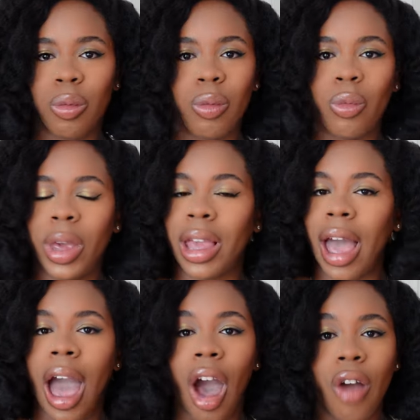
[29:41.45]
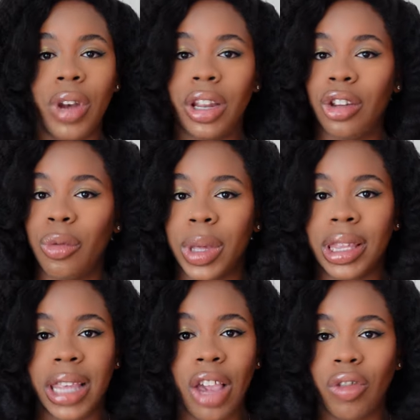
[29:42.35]
when
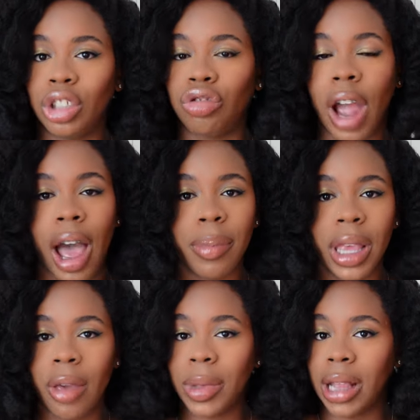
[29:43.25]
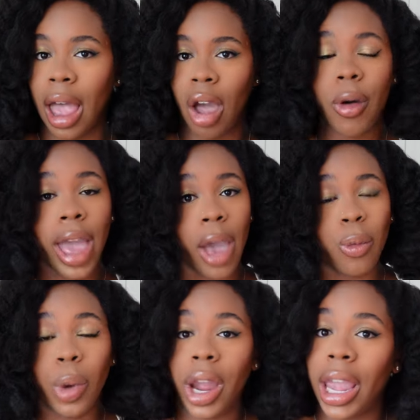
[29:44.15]
Cécred dropped, it was like, okay,
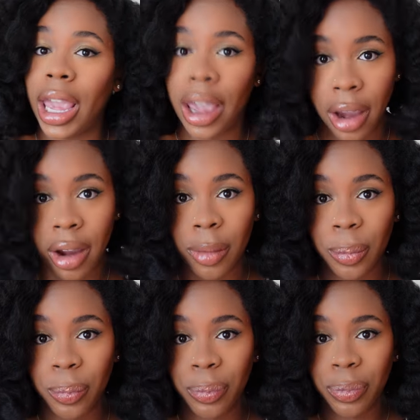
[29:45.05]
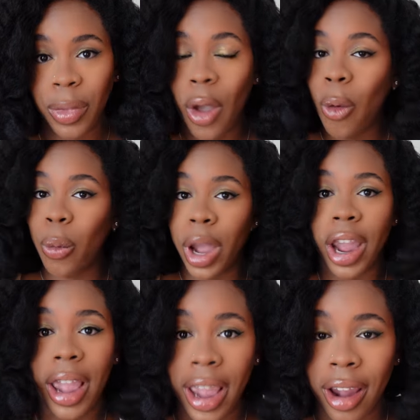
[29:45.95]
we're here.
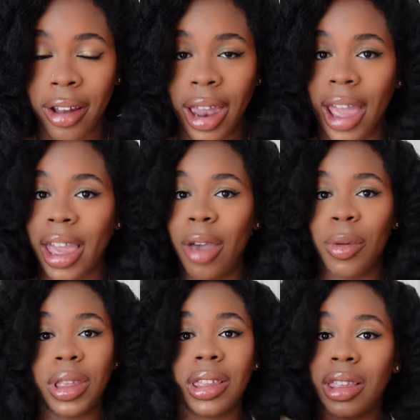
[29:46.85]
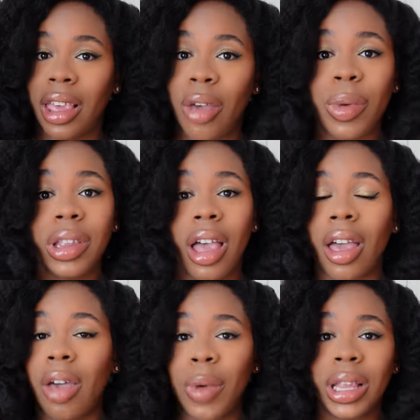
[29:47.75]
We're here. Like, it
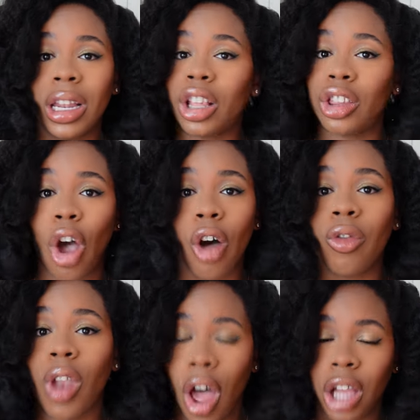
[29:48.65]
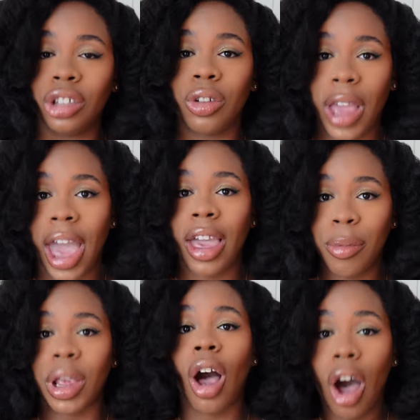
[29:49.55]
wasn't a soft launch, okay? It
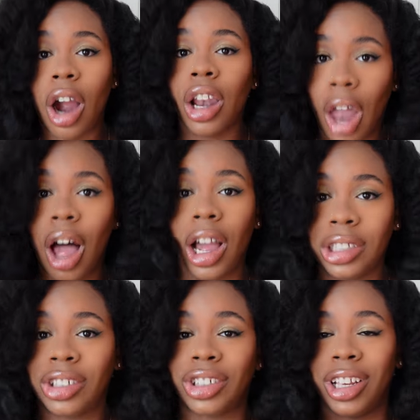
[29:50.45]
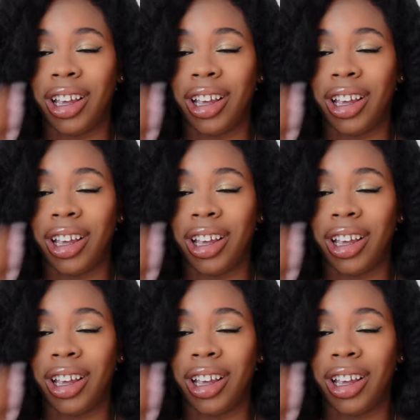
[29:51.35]
was a hard launch.